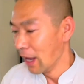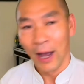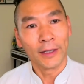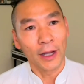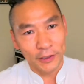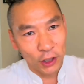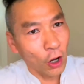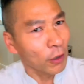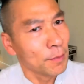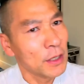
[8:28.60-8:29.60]
And I
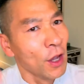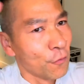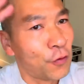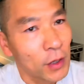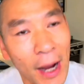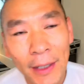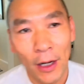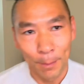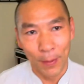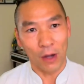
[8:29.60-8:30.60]
telling me forgot
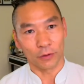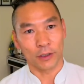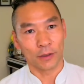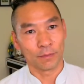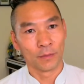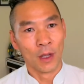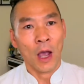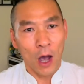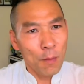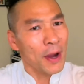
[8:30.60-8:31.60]
about
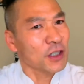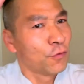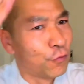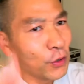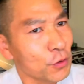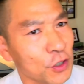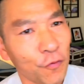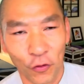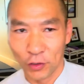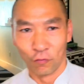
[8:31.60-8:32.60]
how much views
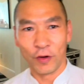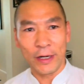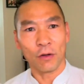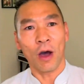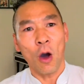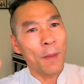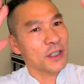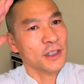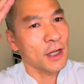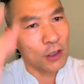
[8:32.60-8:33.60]
for the video, how much
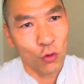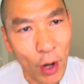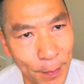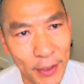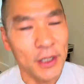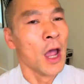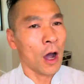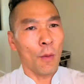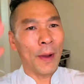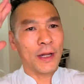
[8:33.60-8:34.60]
subscribers, how
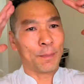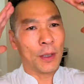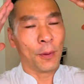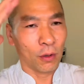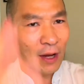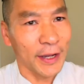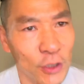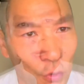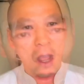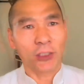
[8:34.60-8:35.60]
many people like
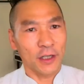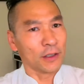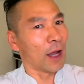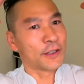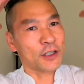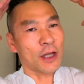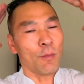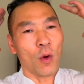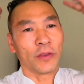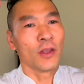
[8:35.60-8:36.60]
your content and
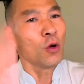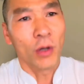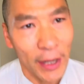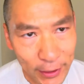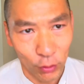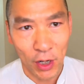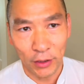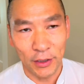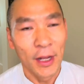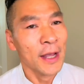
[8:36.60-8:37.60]
someone don't like your
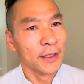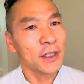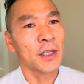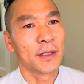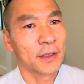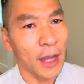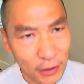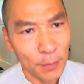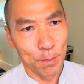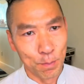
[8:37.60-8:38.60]
content. It
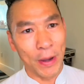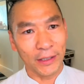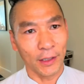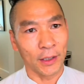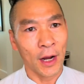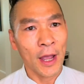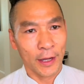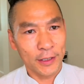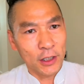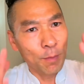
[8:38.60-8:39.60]
doesn't matter.
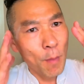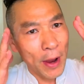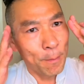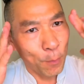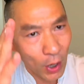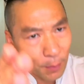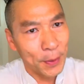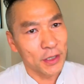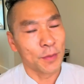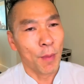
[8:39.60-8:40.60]
It's my
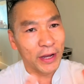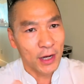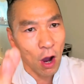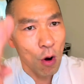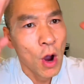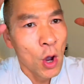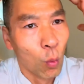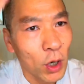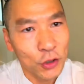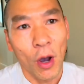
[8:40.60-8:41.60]
purpose, my goal,
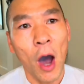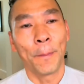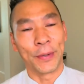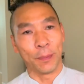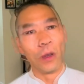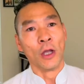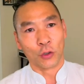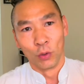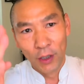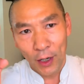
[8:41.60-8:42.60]
want to help people to
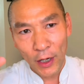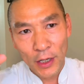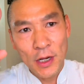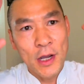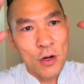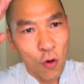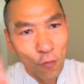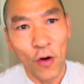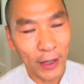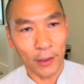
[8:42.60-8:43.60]
learning Kung
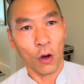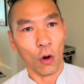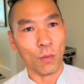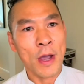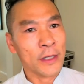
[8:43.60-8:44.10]
Fu at home.